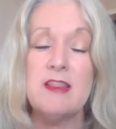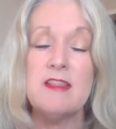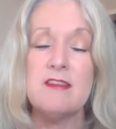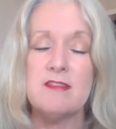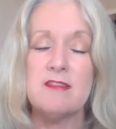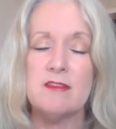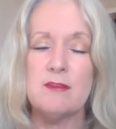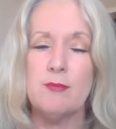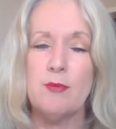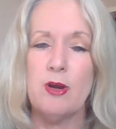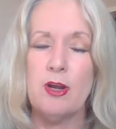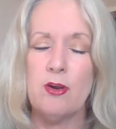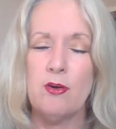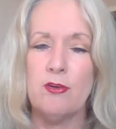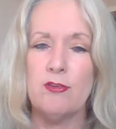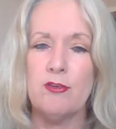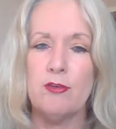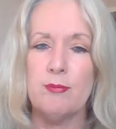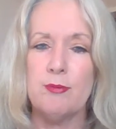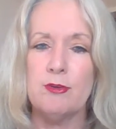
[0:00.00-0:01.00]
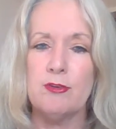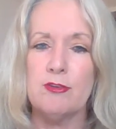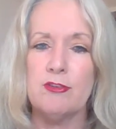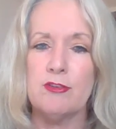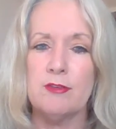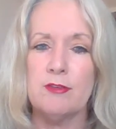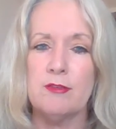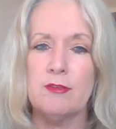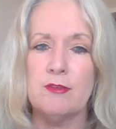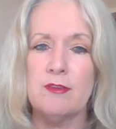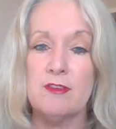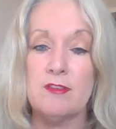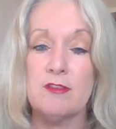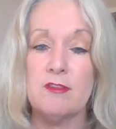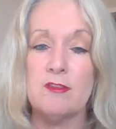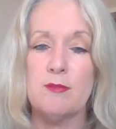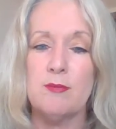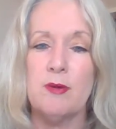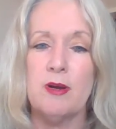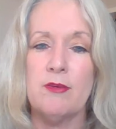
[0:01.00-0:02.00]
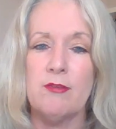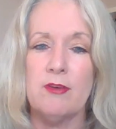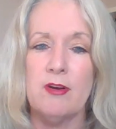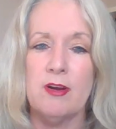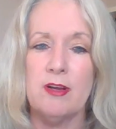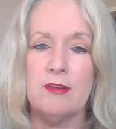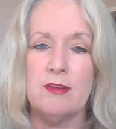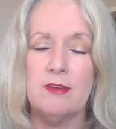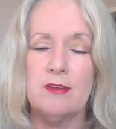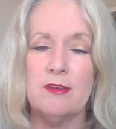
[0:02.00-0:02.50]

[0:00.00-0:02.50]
This is my contribution. This is my right.